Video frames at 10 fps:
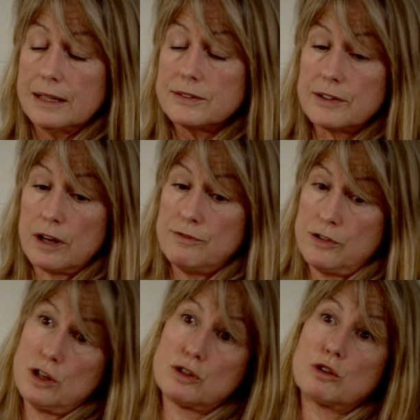
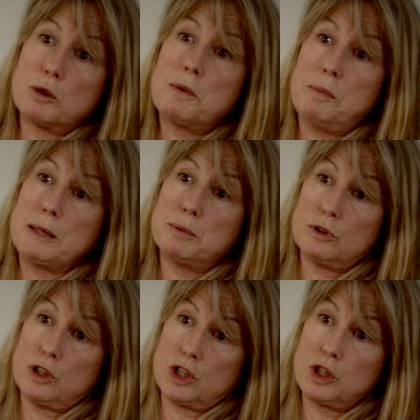diverse group of people
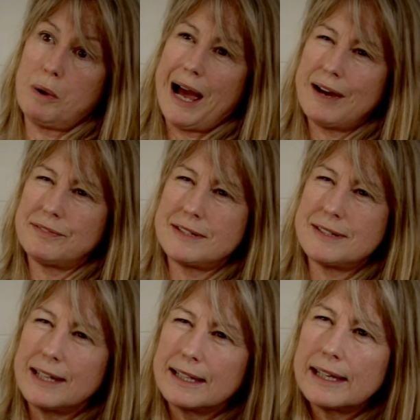that you have to
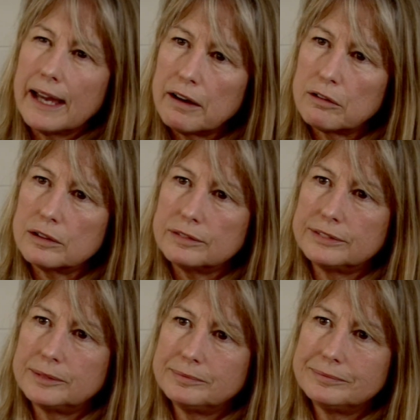take care of,